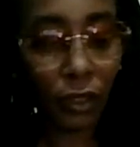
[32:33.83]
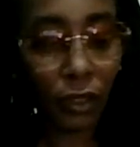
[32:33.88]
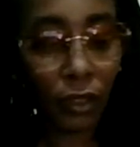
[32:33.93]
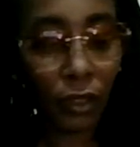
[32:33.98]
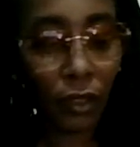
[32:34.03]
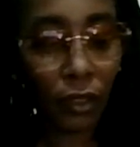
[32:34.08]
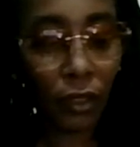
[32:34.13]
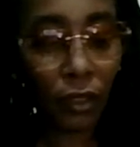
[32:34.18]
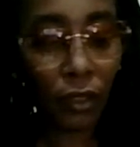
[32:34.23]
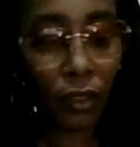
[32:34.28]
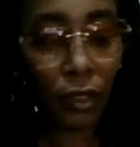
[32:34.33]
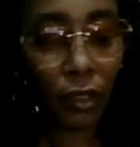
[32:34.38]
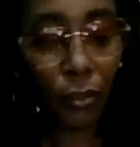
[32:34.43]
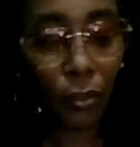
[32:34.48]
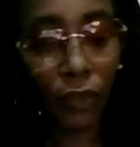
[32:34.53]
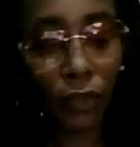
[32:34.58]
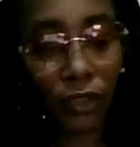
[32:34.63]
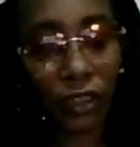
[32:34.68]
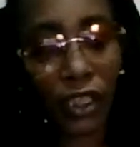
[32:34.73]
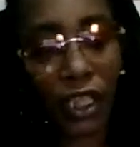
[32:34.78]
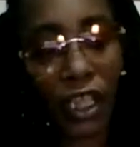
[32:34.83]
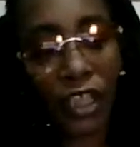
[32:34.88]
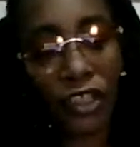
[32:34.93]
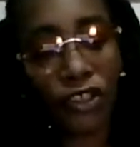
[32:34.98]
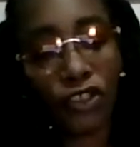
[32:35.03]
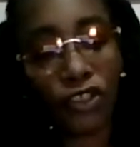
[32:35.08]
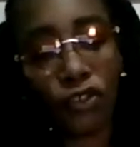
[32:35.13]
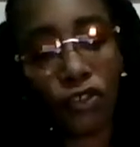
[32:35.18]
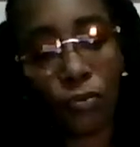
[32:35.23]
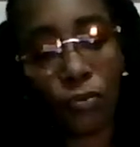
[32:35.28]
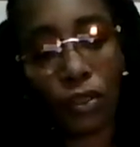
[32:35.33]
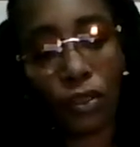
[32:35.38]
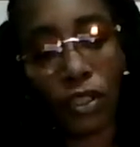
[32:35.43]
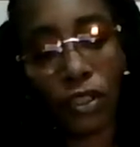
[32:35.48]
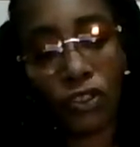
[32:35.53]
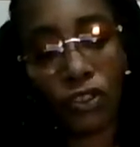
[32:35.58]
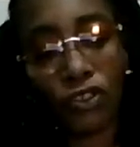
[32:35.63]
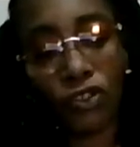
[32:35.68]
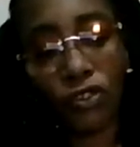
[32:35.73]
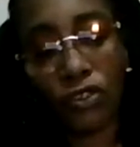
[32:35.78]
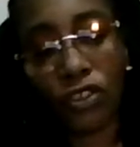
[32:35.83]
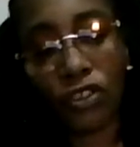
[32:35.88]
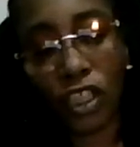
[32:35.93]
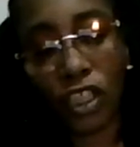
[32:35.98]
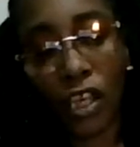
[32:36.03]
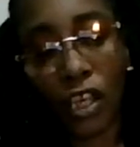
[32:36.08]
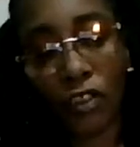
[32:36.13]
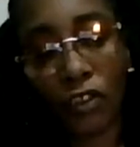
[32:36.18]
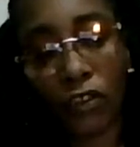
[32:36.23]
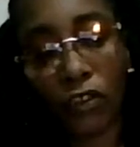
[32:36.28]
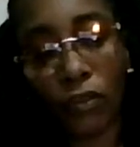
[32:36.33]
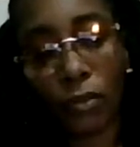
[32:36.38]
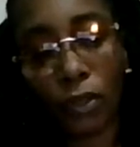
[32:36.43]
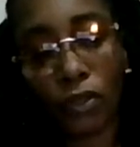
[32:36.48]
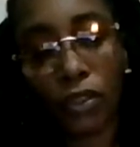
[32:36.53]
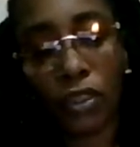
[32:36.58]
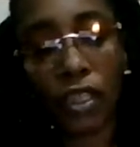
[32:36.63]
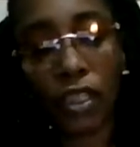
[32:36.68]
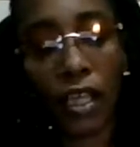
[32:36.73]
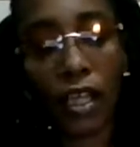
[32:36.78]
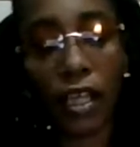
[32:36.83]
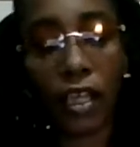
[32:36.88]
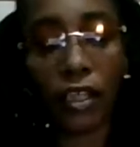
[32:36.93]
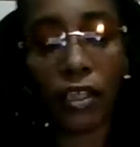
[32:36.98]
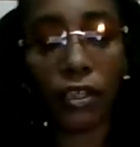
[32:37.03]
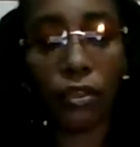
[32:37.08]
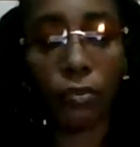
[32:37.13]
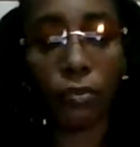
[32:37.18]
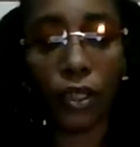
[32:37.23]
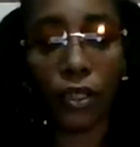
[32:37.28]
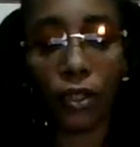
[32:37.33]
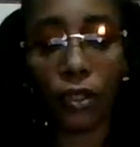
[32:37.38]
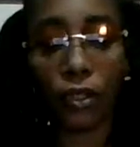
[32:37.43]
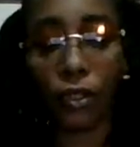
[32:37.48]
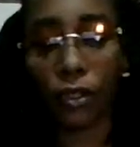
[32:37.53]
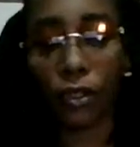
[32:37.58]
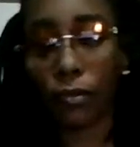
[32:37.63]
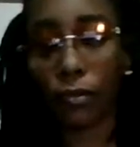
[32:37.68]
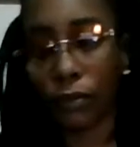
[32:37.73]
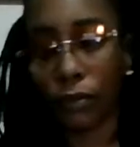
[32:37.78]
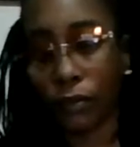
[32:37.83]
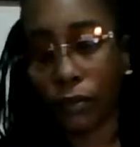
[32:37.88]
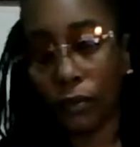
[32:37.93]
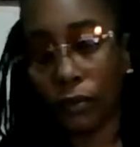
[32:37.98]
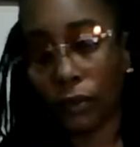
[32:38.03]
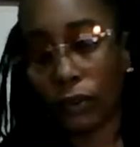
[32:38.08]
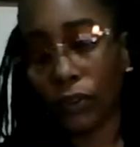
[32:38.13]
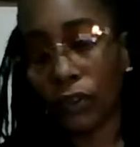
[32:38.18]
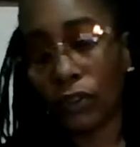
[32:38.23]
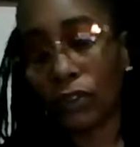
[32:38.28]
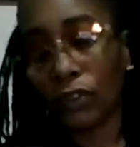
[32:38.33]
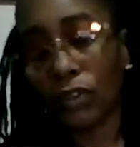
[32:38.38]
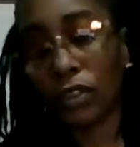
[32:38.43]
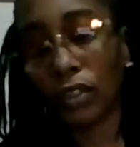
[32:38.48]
A person hates you because you're a child of the Most High. I couldn't make it up. You're the sign.